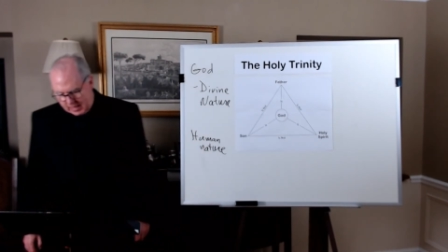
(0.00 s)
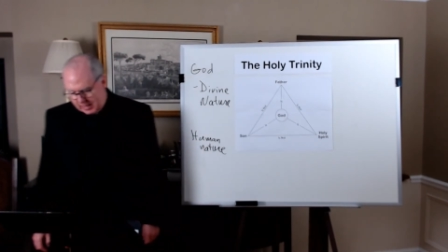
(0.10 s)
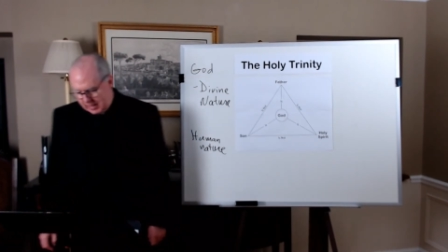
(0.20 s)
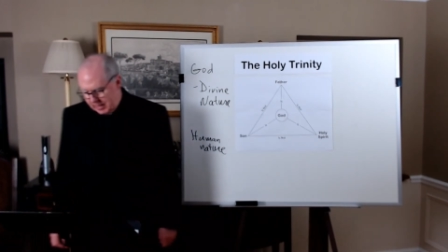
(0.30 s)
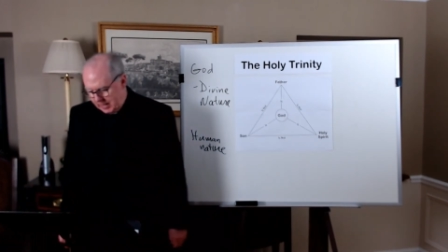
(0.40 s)

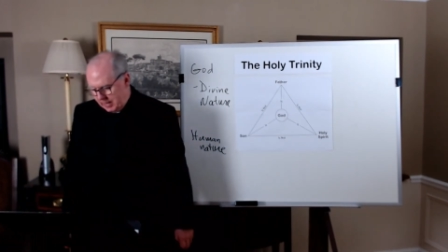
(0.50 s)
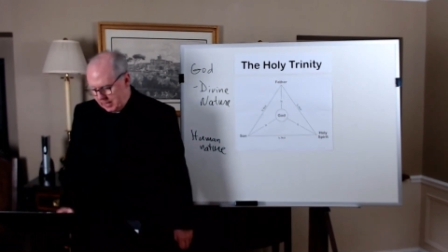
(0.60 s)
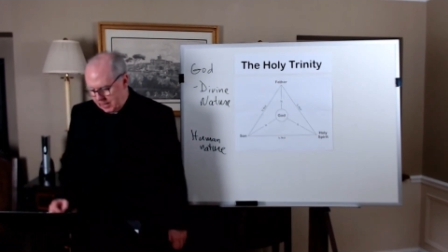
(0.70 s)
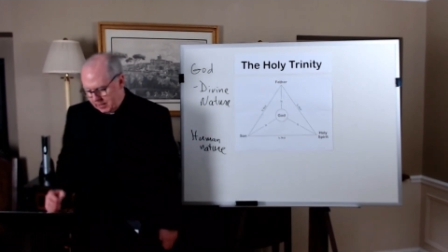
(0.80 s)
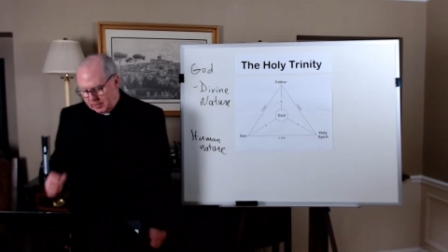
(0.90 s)

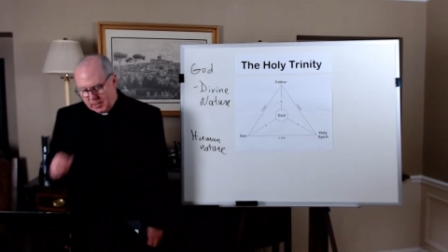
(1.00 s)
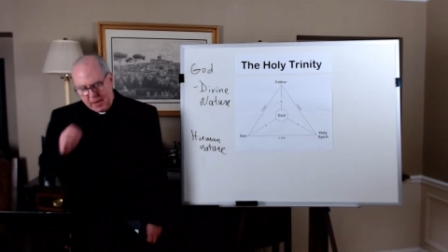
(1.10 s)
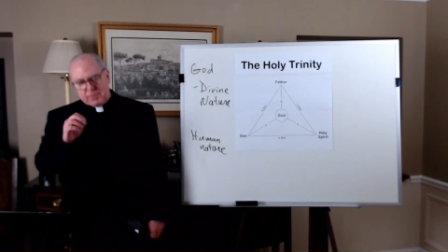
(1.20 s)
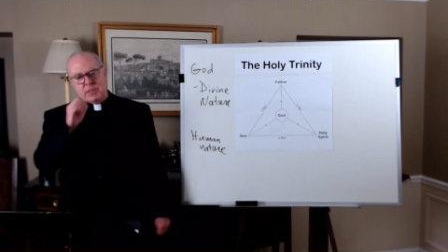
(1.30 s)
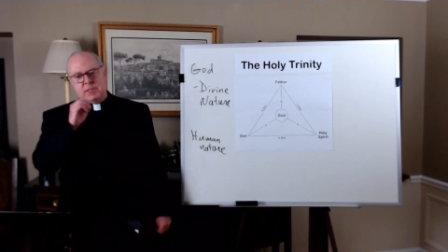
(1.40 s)
He
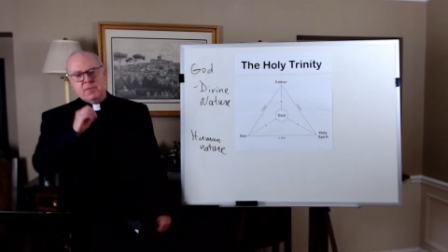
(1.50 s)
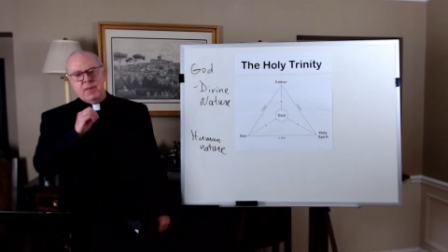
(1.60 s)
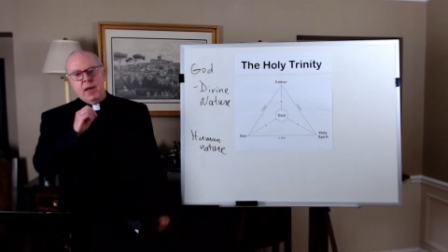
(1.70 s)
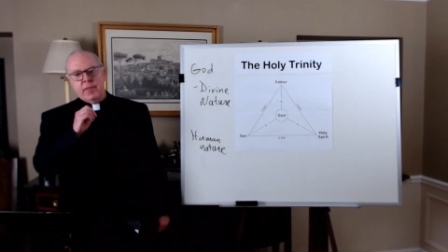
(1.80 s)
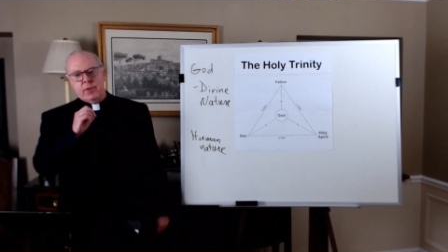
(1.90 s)
loves as a
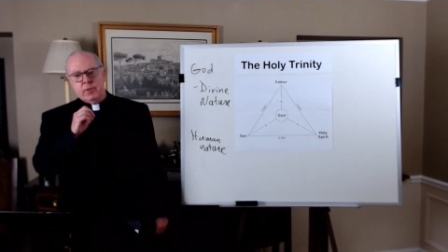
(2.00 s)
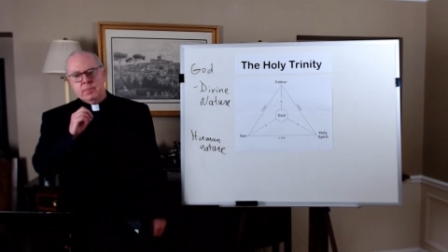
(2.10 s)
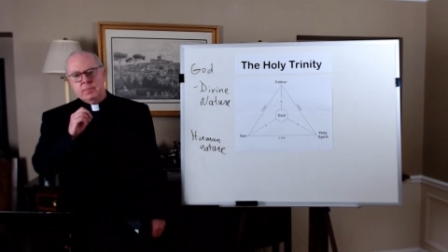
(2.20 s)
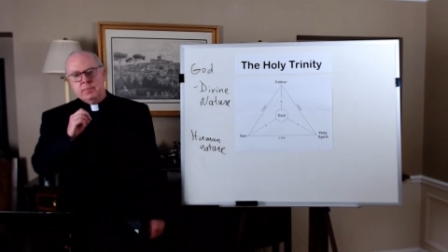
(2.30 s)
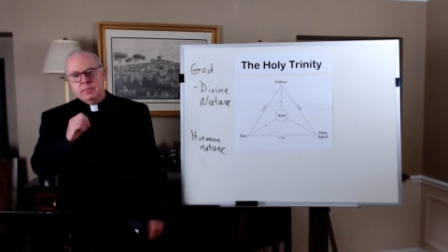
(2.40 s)
Father,
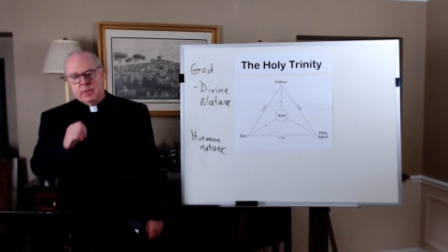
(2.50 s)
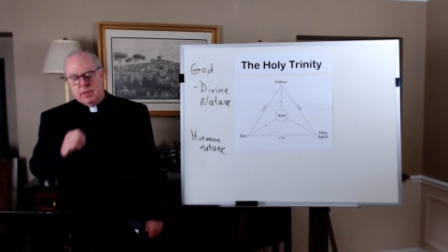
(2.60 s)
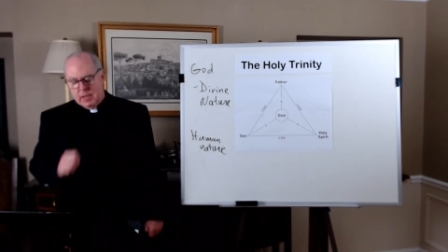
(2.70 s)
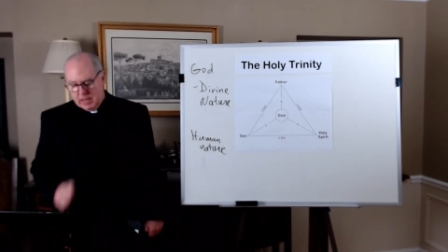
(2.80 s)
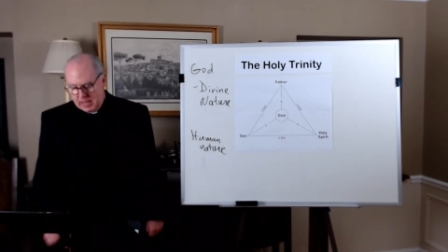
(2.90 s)

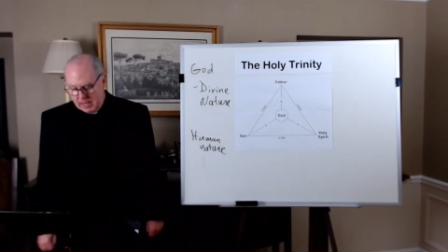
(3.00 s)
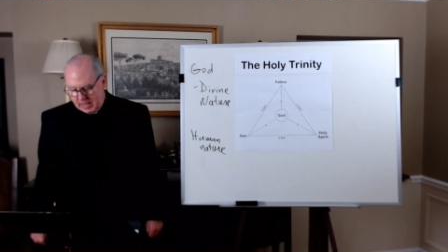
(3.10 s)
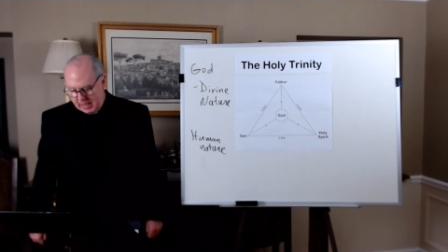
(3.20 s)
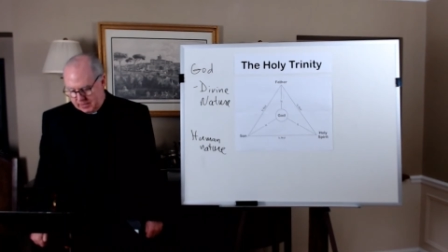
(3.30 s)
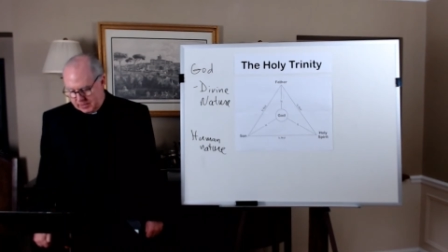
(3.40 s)

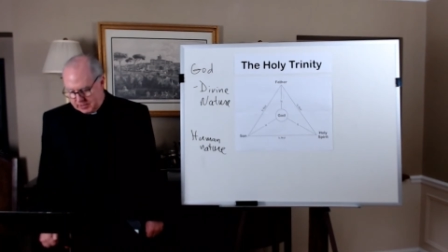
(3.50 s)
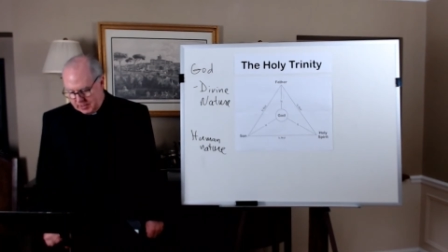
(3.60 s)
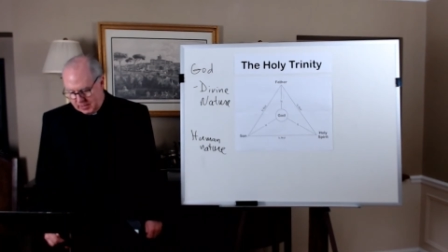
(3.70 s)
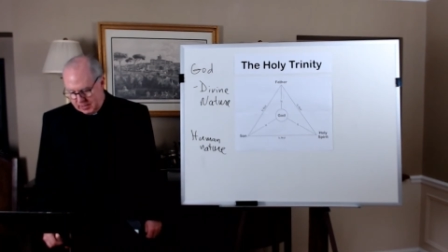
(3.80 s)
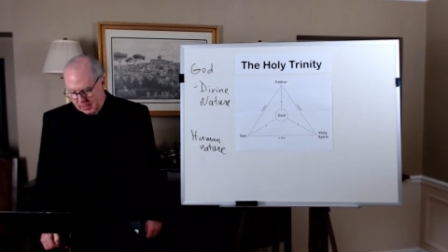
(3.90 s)
and the
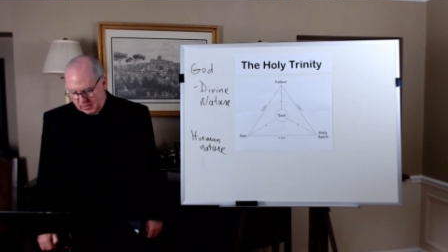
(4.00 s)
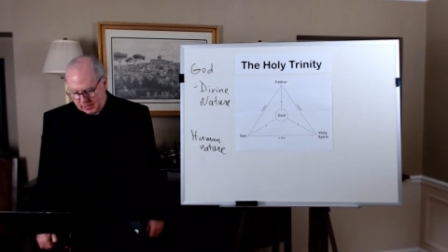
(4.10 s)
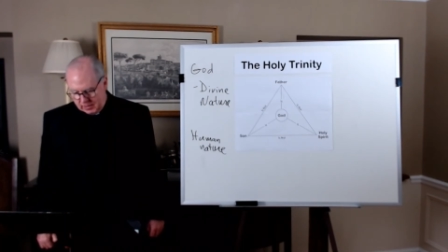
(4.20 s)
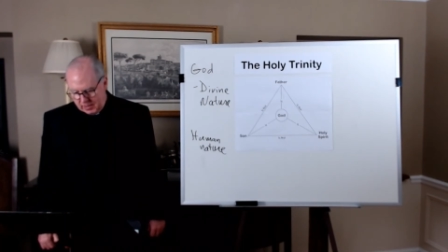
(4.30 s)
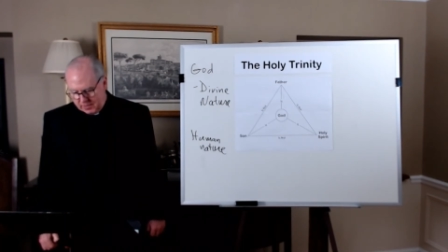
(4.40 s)
Son
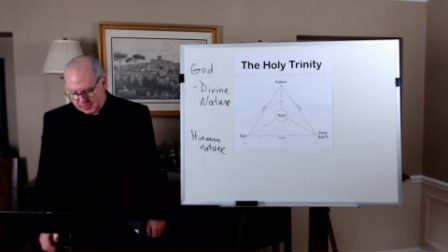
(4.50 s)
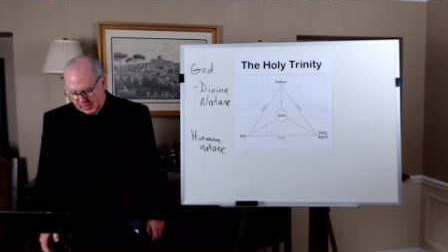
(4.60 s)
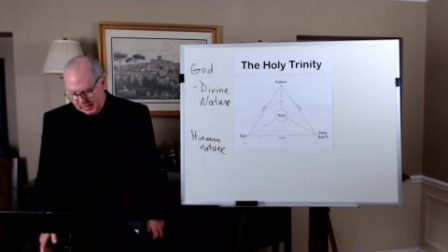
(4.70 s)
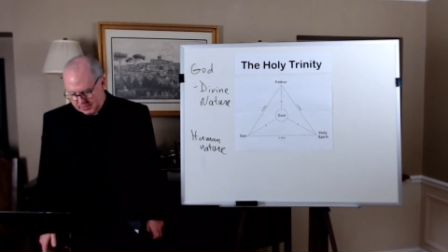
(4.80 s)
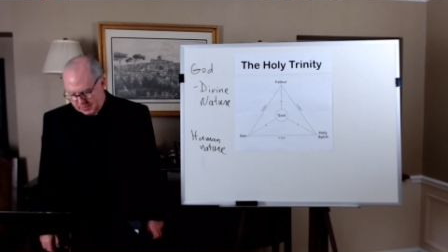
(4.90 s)

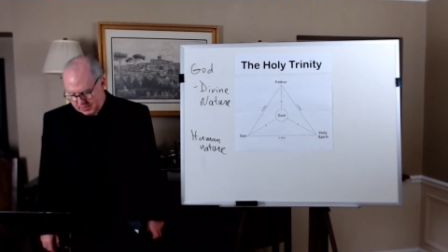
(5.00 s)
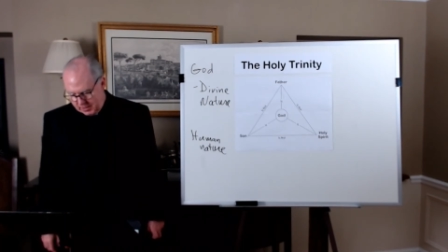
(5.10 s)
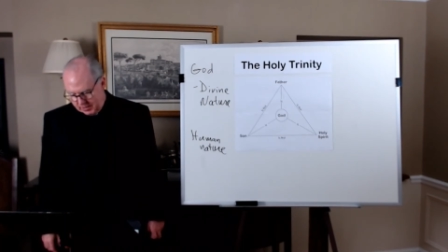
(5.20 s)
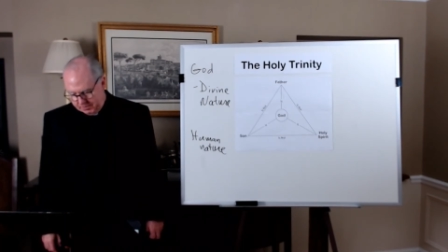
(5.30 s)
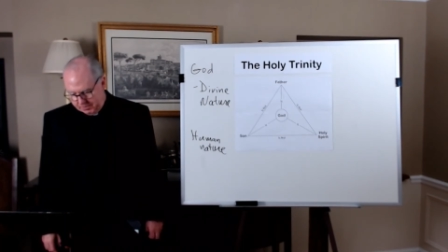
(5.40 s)
loves as a
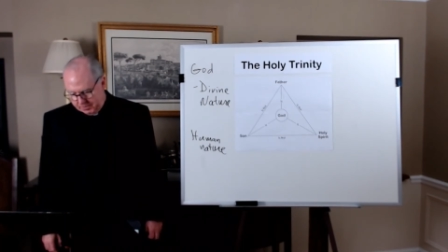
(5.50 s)
Son.